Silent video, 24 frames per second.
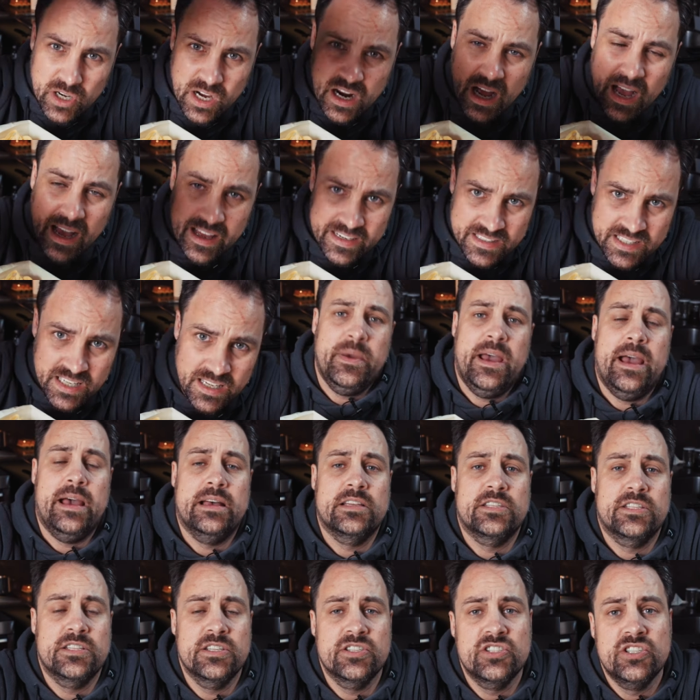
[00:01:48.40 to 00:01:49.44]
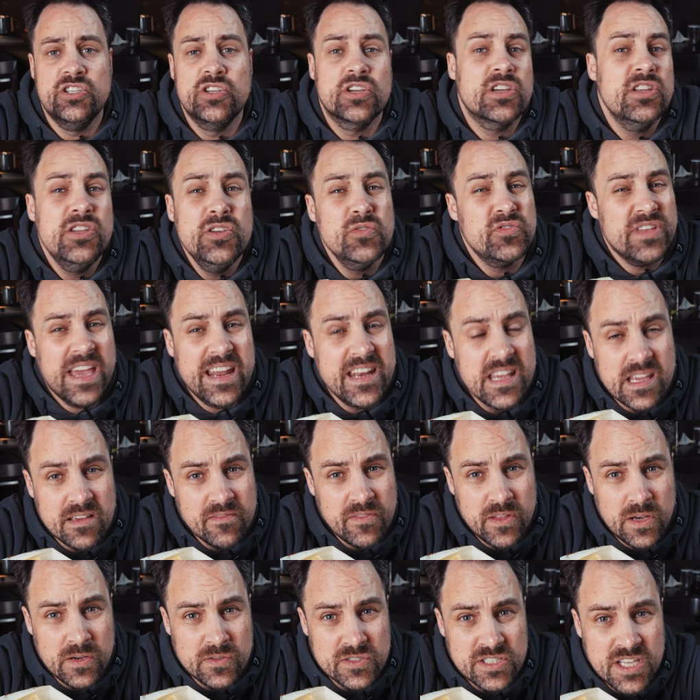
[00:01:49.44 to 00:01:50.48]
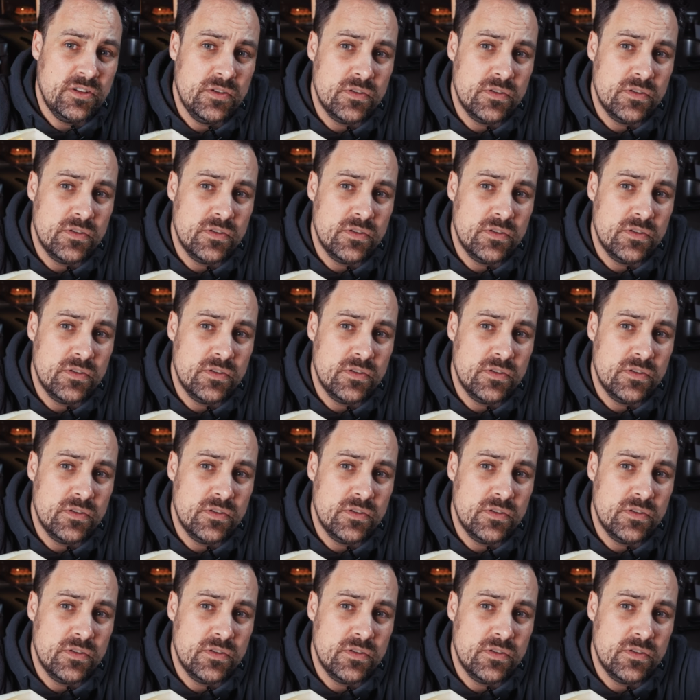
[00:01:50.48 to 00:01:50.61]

cut pastas. And you can use any of those.